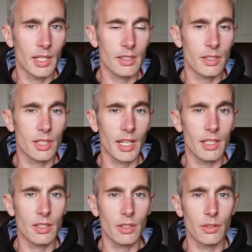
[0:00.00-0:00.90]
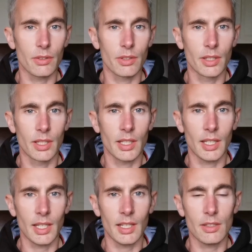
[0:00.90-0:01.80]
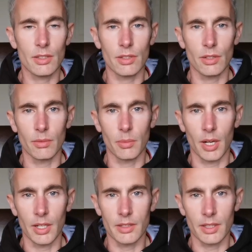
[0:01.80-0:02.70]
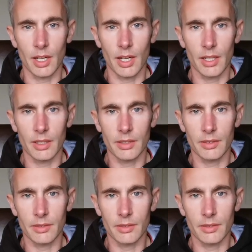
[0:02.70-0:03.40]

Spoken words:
is to take you into your mind's eye.